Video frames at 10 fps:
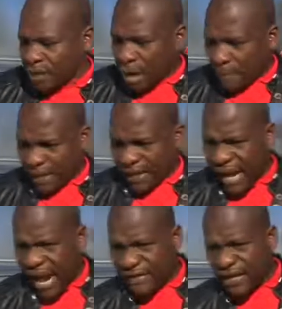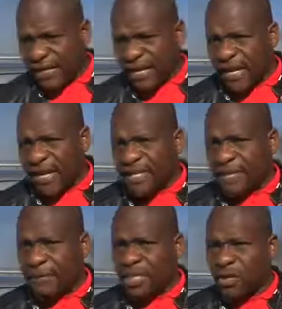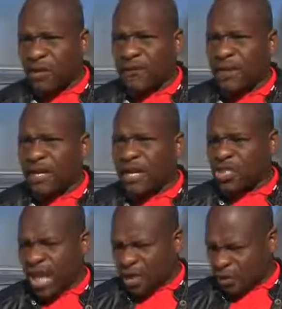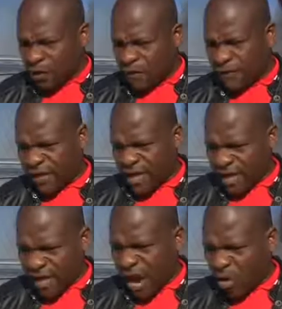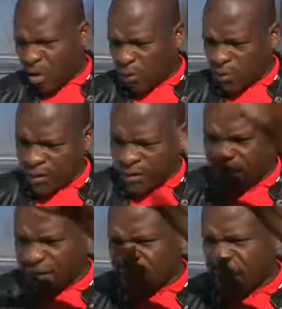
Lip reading: But again, I think it's a matter of trying to convene our communities,